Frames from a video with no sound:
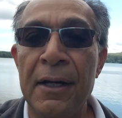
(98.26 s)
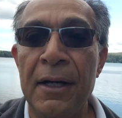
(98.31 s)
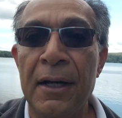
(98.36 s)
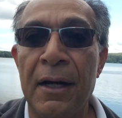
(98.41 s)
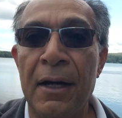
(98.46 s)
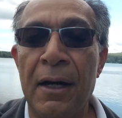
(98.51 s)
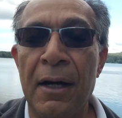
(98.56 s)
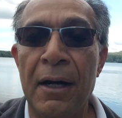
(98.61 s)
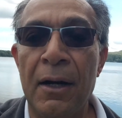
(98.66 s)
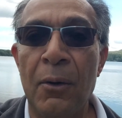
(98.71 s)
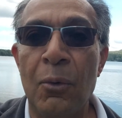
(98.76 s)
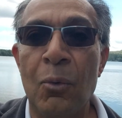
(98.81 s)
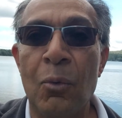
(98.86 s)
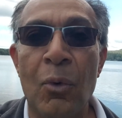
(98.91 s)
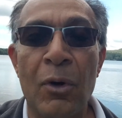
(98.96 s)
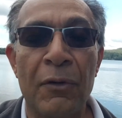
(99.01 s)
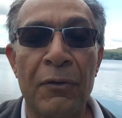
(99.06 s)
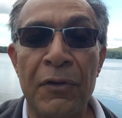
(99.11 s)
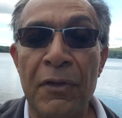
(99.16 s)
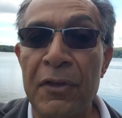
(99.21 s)
uh,
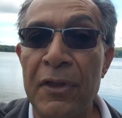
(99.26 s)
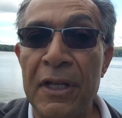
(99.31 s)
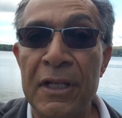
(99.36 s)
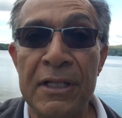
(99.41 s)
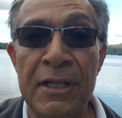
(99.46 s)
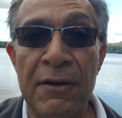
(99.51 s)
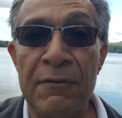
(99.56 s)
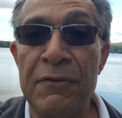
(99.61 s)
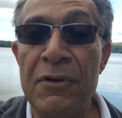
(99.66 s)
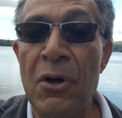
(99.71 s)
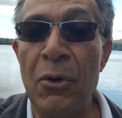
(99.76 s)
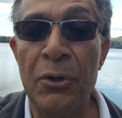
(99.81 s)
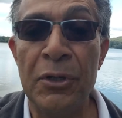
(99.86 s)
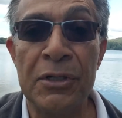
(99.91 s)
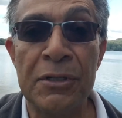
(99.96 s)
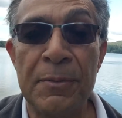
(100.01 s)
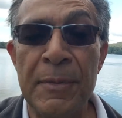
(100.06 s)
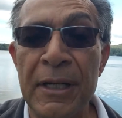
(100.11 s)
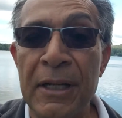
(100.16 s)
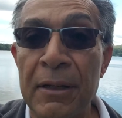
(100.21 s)
one of the things I've
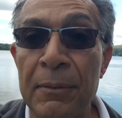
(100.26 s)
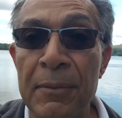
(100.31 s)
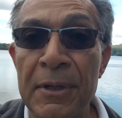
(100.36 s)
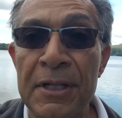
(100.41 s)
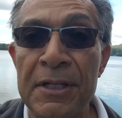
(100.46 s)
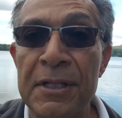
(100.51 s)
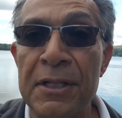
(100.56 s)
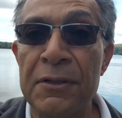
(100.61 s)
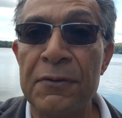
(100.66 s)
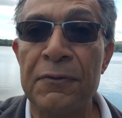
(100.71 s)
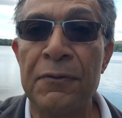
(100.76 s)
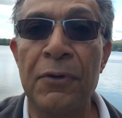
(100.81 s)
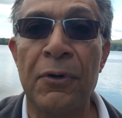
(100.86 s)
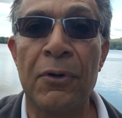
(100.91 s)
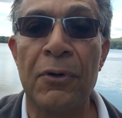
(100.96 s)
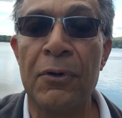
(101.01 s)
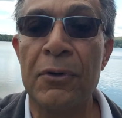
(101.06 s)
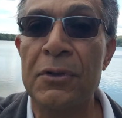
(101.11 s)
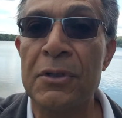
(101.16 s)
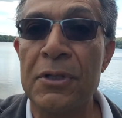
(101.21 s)
noticed being in business
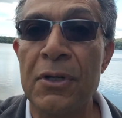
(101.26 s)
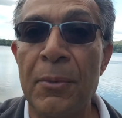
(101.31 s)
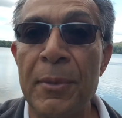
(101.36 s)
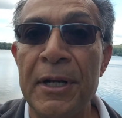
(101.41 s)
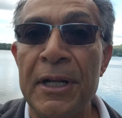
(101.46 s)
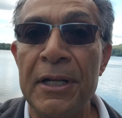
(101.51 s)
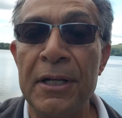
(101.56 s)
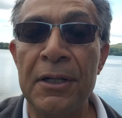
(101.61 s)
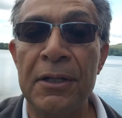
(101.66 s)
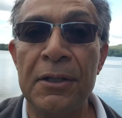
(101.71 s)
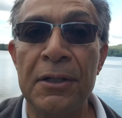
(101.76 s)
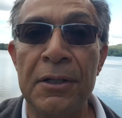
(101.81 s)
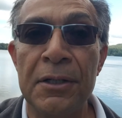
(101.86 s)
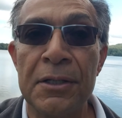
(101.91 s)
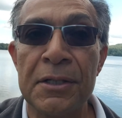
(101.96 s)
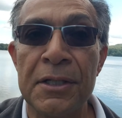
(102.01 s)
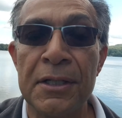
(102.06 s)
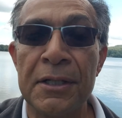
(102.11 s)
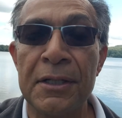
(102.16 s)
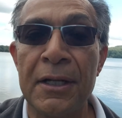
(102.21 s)
for so many
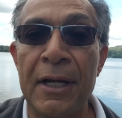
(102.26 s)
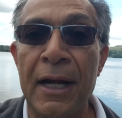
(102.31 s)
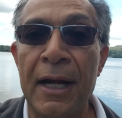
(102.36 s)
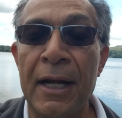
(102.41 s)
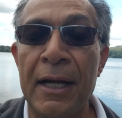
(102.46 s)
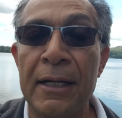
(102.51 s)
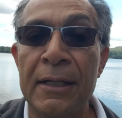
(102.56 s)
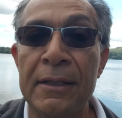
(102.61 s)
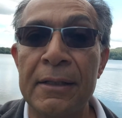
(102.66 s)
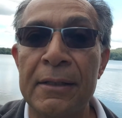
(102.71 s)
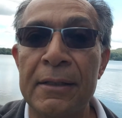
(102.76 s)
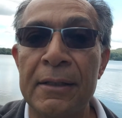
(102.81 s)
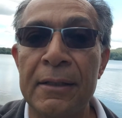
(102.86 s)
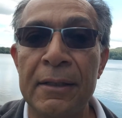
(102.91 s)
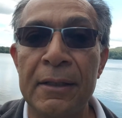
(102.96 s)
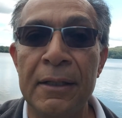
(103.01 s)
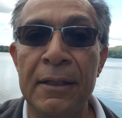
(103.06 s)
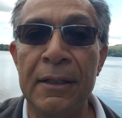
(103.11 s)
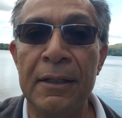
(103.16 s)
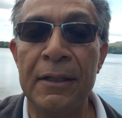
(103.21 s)
years and
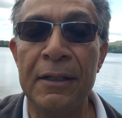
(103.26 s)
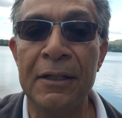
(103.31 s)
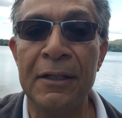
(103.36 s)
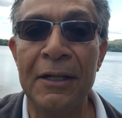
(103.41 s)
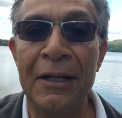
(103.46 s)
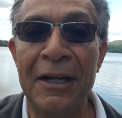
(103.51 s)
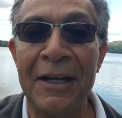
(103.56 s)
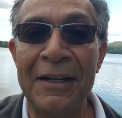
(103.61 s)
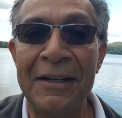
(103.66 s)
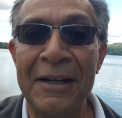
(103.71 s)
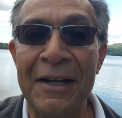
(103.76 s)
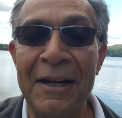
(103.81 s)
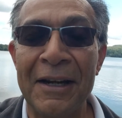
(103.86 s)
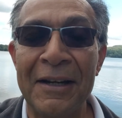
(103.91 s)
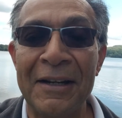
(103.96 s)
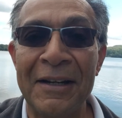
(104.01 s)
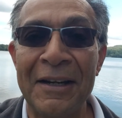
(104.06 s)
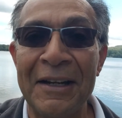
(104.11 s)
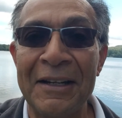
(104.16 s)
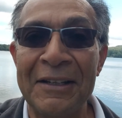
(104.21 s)
in,
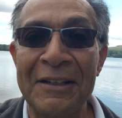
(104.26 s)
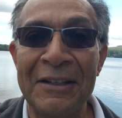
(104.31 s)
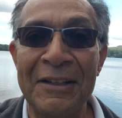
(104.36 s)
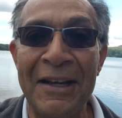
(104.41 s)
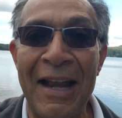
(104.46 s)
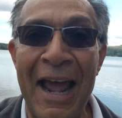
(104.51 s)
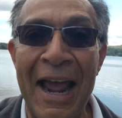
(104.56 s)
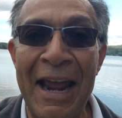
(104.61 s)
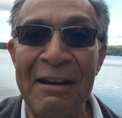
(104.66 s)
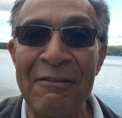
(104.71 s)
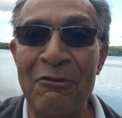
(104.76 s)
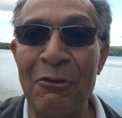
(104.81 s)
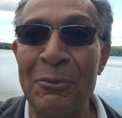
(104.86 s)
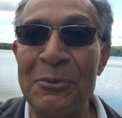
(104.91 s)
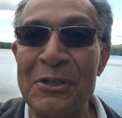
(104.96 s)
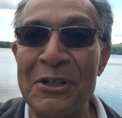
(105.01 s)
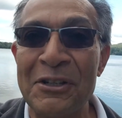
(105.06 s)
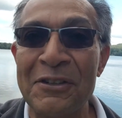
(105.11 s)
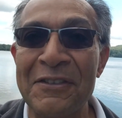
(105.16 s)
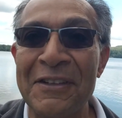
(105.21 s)
in, in life,
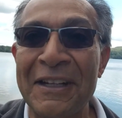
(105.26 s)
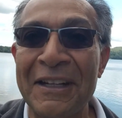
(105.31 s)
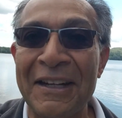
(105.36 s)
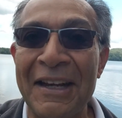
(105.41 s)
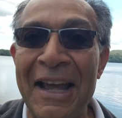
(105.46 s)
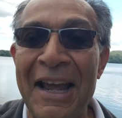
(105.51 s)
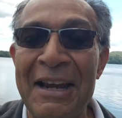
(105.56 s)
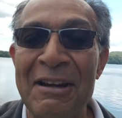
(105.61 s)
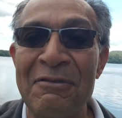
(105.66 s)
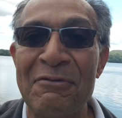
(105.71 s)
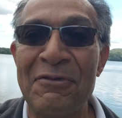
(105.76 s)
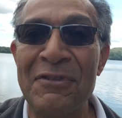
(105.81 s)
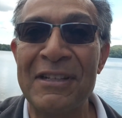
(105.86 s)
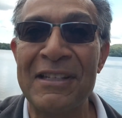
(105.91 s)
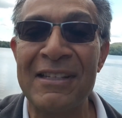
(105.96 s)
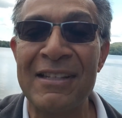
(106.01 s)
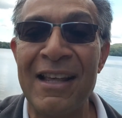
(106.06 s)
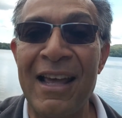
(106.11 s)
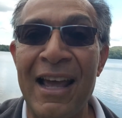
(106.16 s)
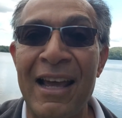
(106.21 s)
observing life,
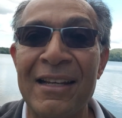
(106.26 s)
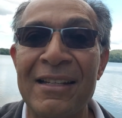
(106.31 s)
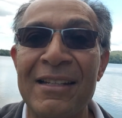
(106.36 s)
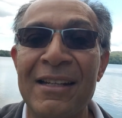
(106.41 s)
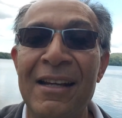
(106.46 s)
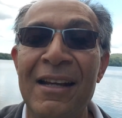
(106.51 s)
is that